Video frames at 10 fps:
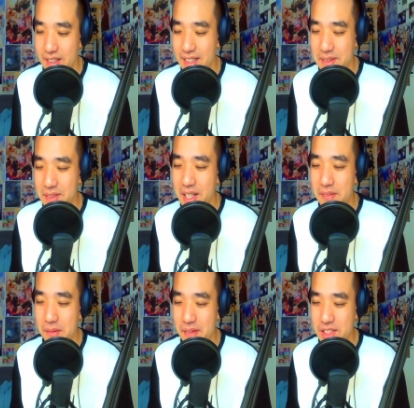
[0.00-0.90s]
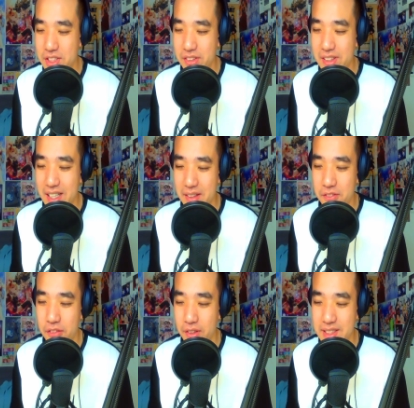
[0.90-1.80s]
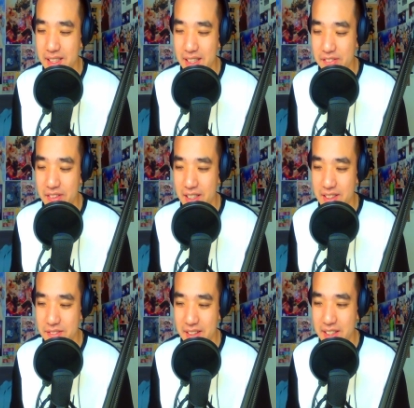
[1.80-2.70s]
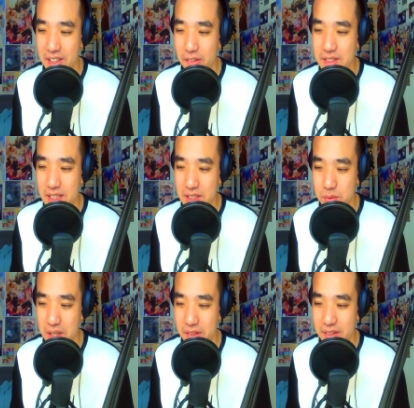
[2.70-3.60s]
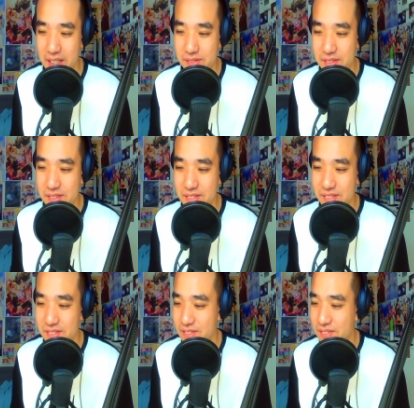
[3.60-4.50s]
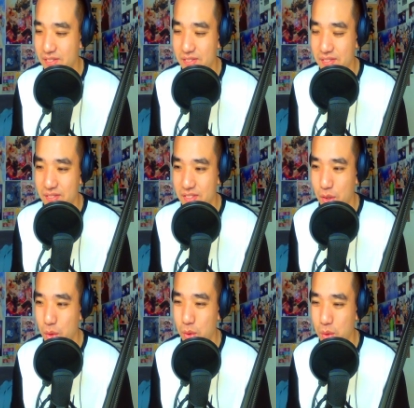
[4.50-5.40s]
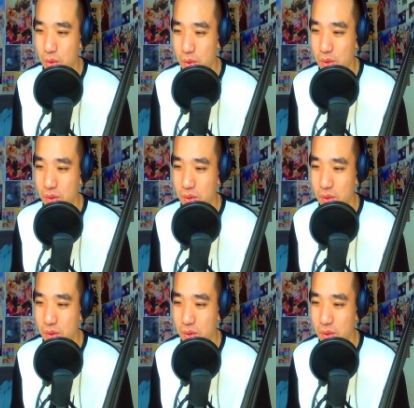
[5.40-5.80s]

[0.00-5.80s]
It's something about Matsuka voicing like villains, man. He always does well in them. Oh, oh,